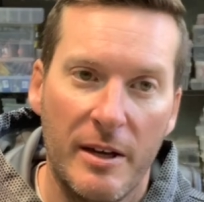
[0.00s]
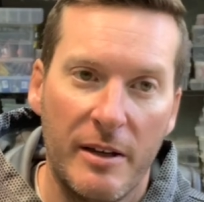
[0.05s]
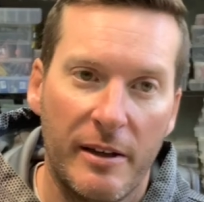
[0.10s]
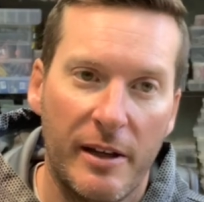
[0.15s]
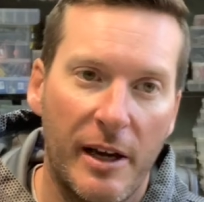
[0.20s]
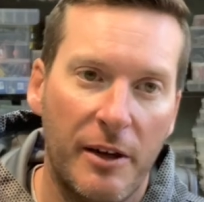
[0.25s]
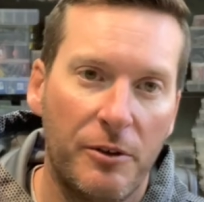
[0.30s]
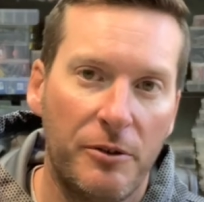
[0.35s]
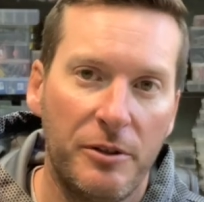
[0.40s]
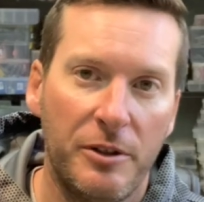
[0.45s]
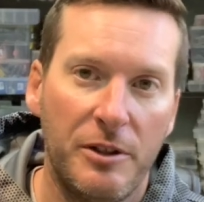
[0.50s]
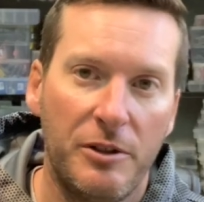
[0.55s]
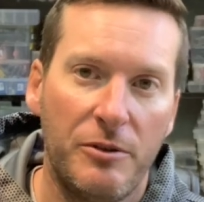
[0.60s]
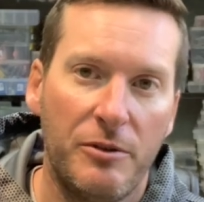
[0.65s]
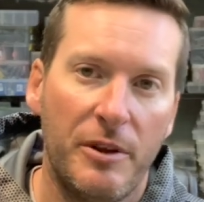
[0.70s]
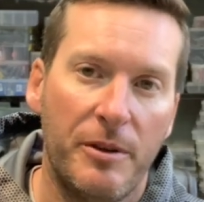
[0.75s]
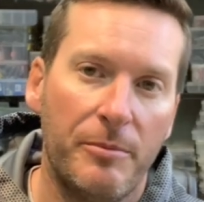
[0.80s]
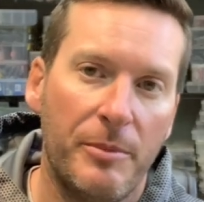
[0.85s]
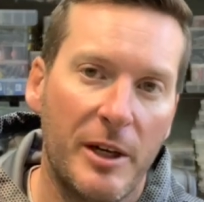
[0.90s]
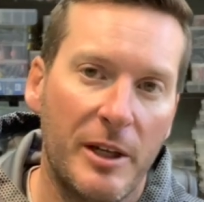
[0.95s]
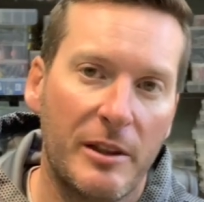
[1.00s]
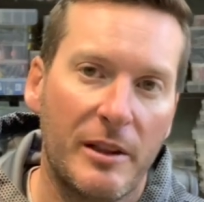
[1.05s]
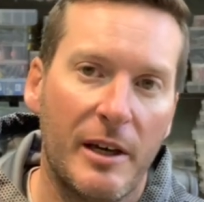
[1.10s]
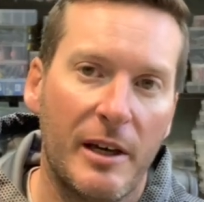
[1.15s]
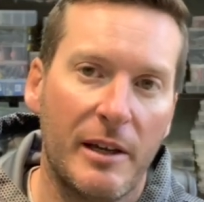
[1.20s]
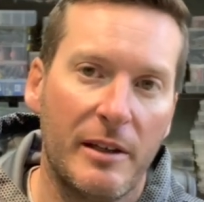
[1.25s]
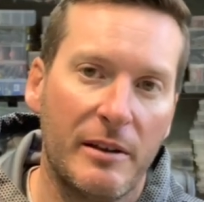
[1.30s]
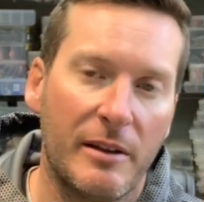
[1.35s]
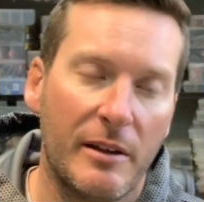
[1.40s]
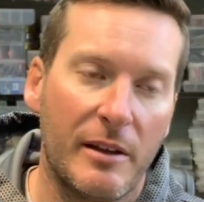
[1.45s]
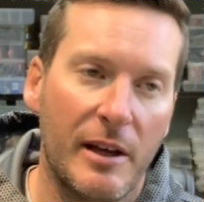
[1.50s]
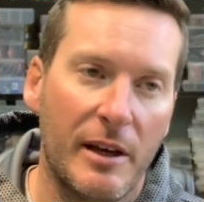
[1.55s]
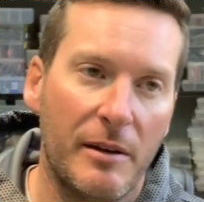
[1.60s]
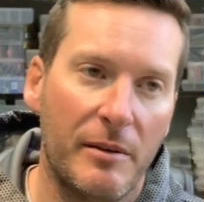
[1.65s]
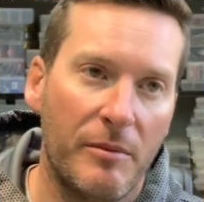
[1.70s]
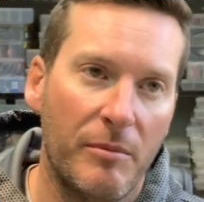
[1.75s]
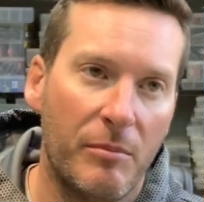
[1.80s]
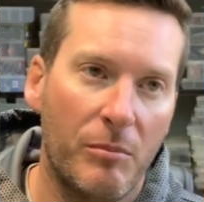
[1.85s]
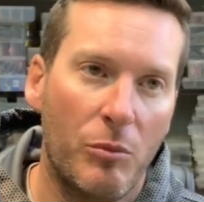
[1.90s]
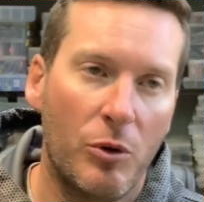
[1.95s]
Not only do they make that
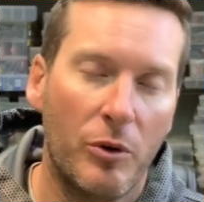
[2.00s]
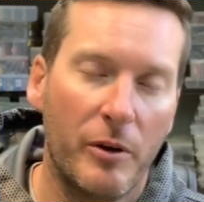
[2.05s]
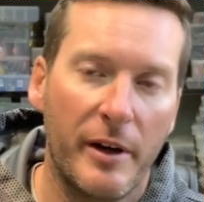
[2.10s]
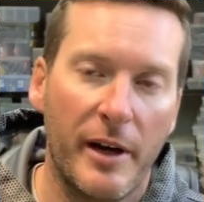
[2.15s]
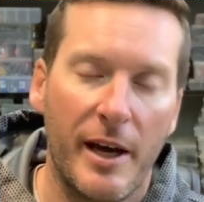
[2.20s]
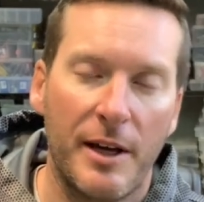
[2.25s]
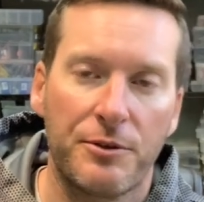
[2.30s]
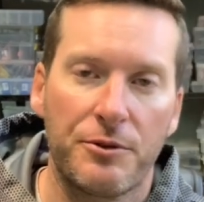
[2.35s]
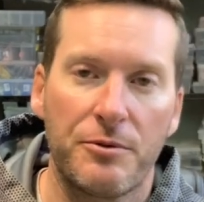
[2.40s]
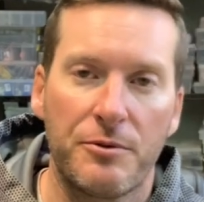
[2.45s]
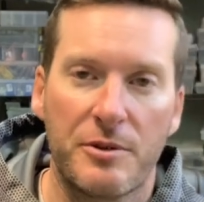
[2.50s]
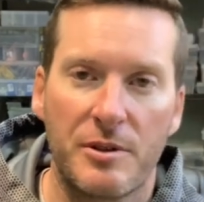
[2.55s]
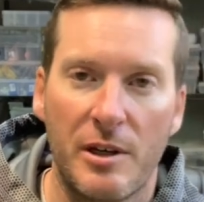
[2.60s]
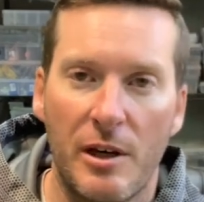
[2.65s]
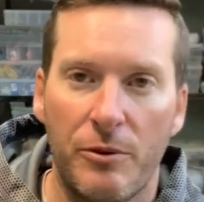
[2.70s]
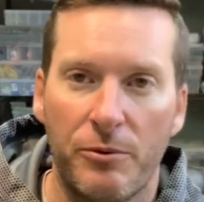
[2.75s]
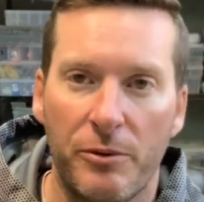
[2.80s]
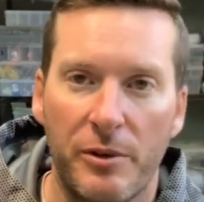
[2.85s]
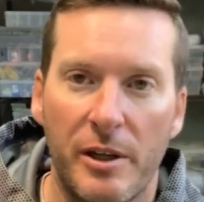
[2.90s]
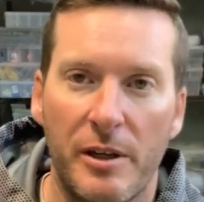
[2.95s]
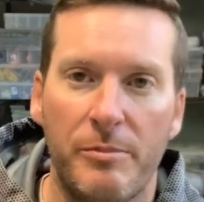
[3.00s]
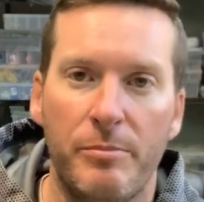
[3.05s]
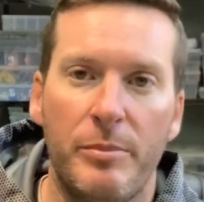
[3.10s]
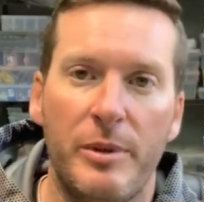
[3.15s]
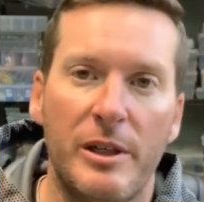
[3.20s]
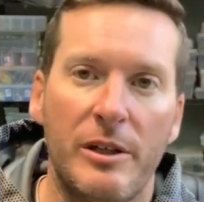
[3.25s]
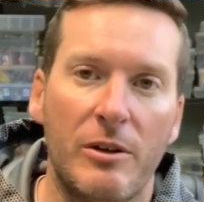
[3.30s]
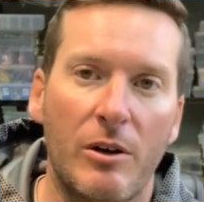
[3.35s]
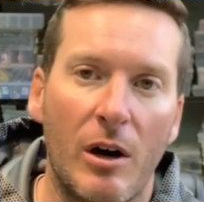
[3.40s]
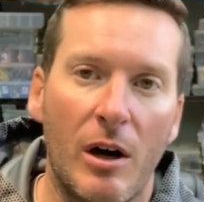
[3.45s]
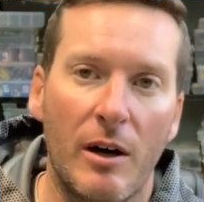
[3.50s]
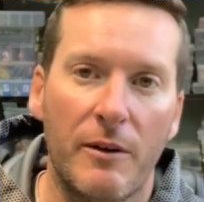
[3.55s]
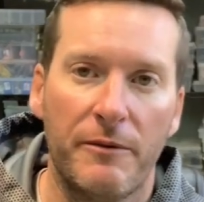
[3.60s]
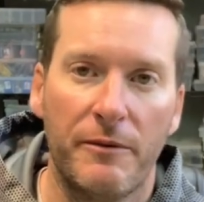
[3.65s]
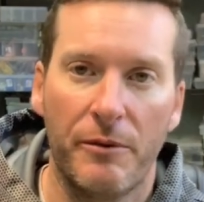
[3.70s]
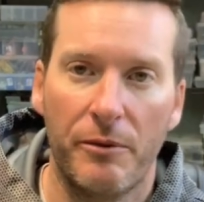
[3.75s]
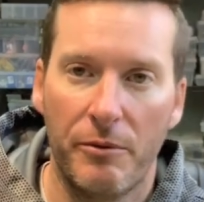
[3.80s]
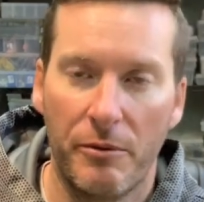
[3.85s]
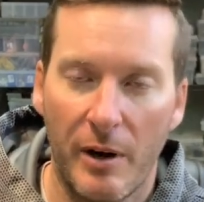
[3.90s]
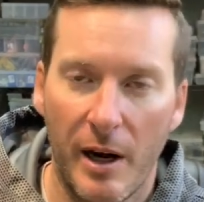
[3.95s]
more natural sound when they beat off
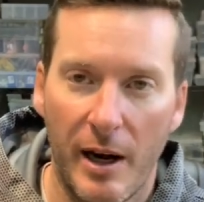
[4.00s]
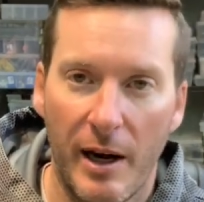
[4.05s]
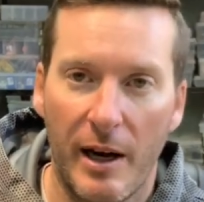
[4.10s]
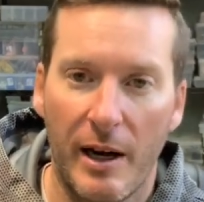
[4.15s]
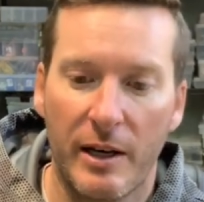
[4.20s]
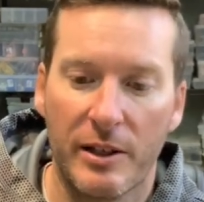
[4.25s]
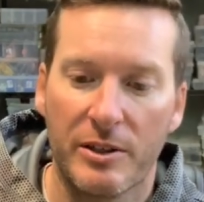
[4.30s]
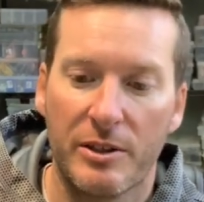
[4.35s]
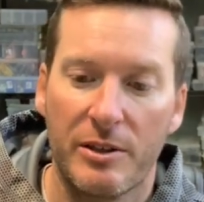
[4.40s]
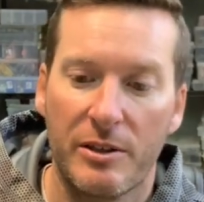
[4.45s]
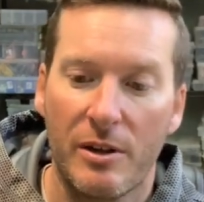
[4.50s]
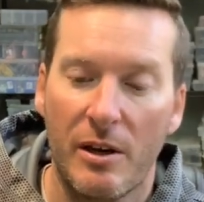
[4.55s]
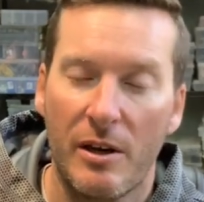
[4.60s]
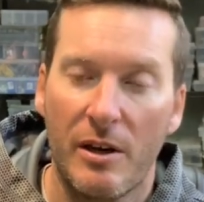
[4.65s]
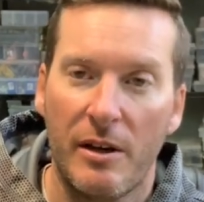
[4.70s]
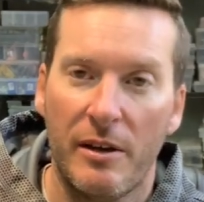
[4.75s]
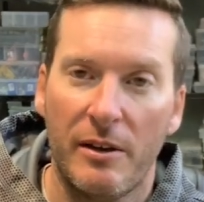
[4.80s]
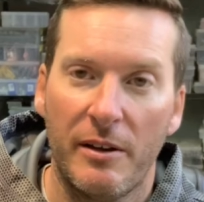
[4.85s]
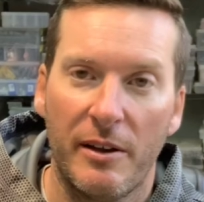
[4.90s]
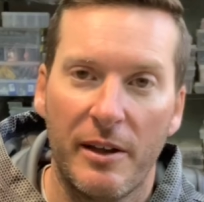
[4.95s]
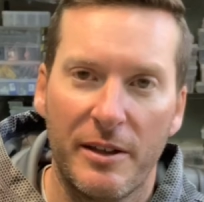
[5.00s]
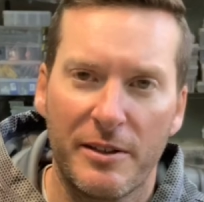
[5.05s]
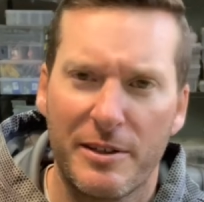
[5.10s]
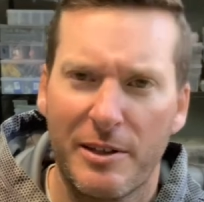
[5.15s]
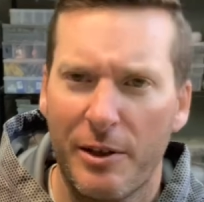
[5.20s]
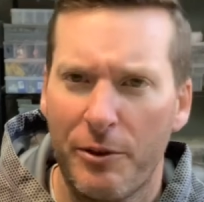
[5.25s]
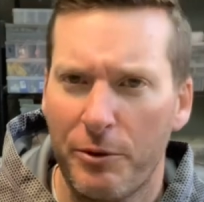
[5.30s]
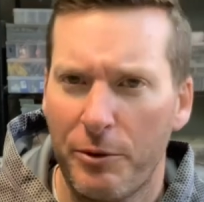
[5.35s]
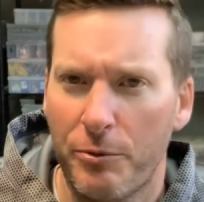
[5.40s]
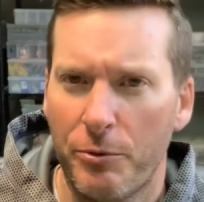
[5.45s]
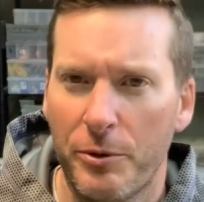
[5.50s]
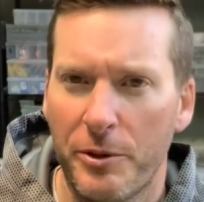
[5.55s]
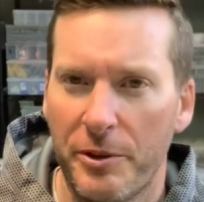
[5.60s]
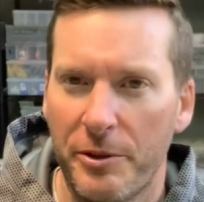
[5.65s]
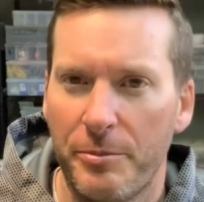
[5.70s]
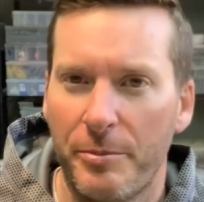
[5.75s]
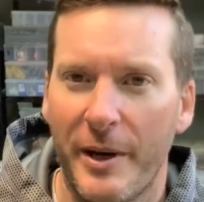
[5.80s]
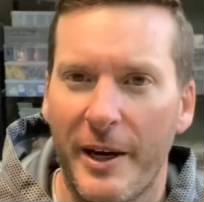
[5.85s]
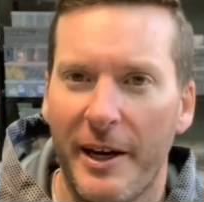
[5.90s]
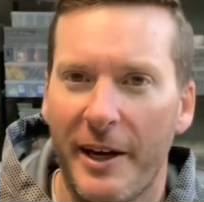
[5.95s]
the rocks, that sounded really
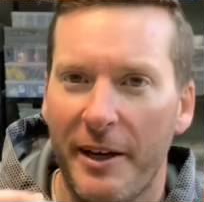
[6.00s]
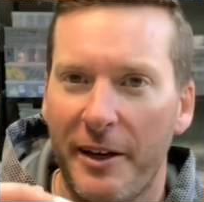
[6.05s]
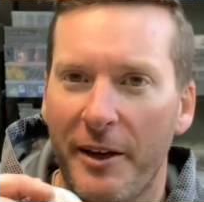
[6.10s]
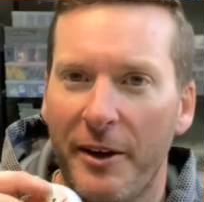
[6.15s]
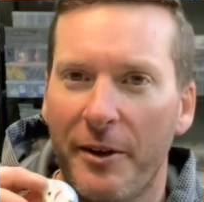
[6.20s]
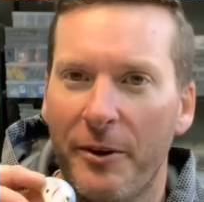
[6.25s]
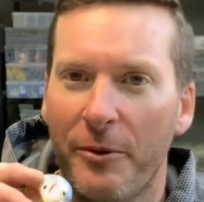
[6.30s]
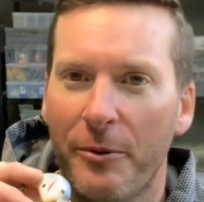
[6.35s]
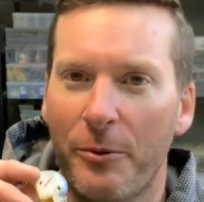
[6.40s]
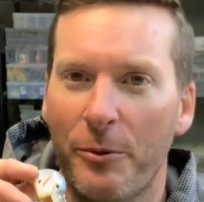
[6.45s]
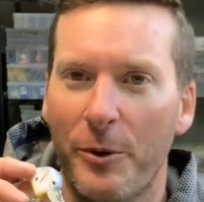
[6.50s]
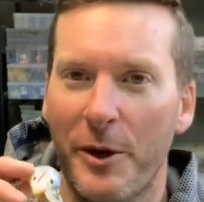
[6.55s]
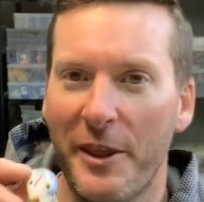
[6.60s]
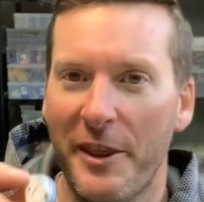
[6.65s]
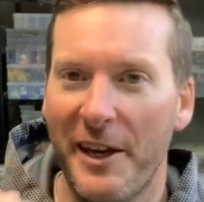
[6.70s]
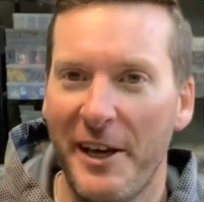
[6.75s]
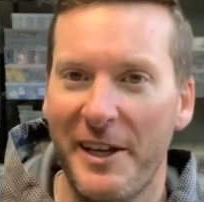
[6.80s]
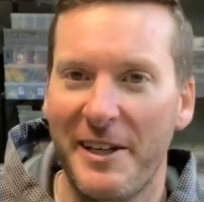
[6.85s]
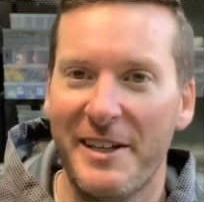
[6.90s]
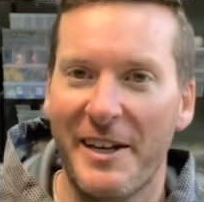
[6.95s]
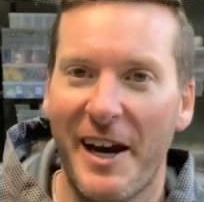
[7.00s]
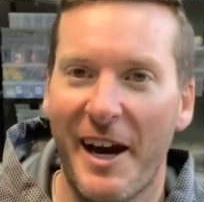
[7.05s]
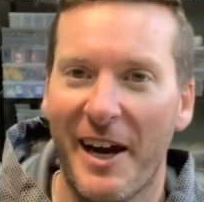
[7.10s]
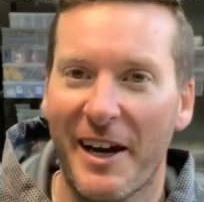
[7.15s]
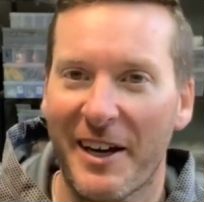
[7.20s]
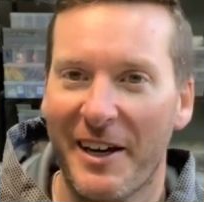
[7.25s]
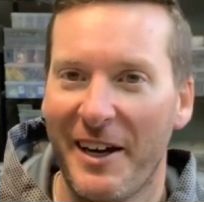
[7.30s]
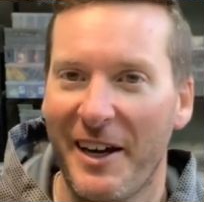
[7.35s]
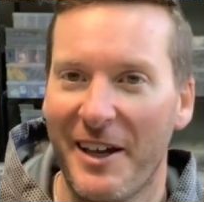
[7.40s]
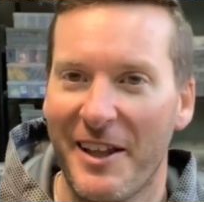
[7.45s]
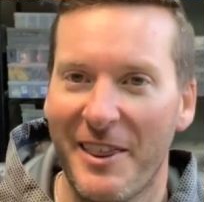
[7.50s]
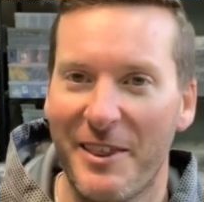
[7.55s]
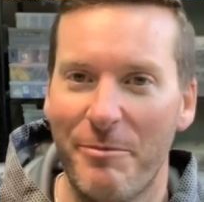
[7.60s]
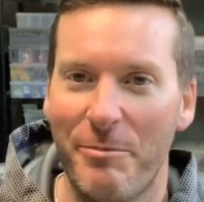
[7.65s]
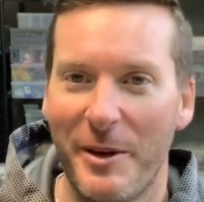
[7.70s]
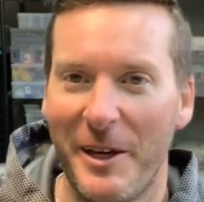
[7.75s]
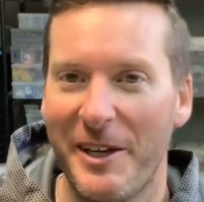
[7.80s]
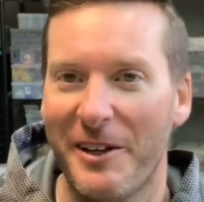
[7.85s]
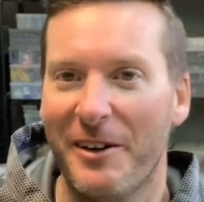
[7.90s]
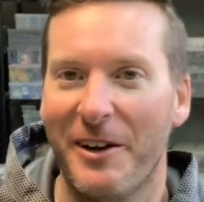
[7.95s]
bad, when they knock the
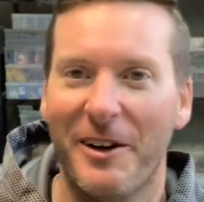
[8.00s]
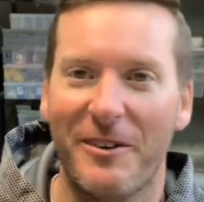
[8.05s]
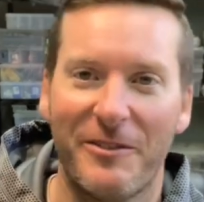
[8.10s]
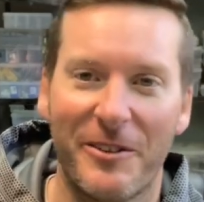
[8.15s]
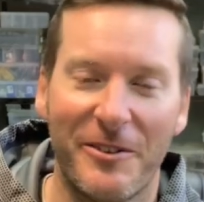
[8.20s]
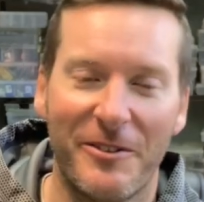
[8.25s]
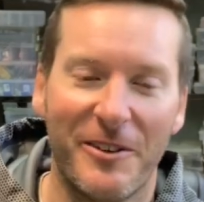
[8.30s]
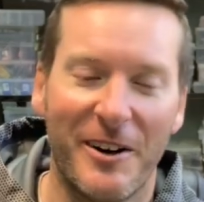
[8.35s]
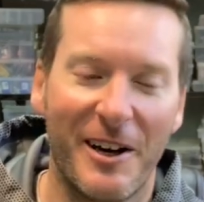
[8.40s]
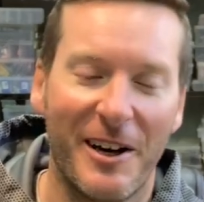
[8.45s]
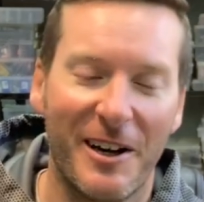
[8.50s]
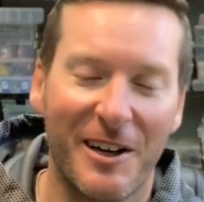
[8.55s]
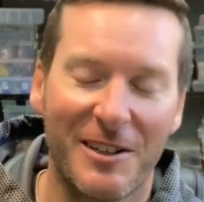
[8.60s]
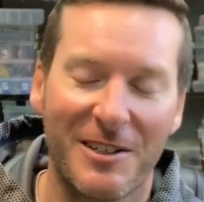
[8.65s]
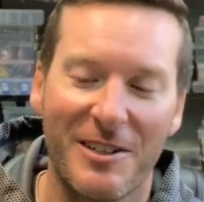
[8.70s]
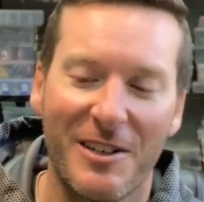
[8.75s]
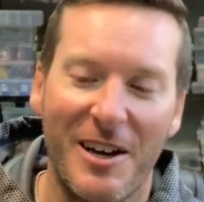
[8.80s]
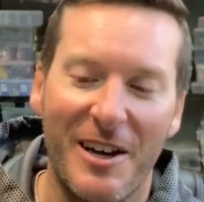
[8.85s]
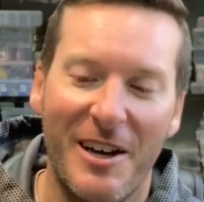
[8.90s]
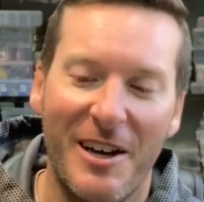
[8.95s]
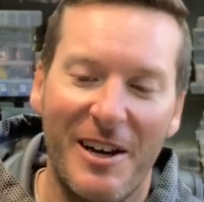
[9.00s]
bait off the rocks.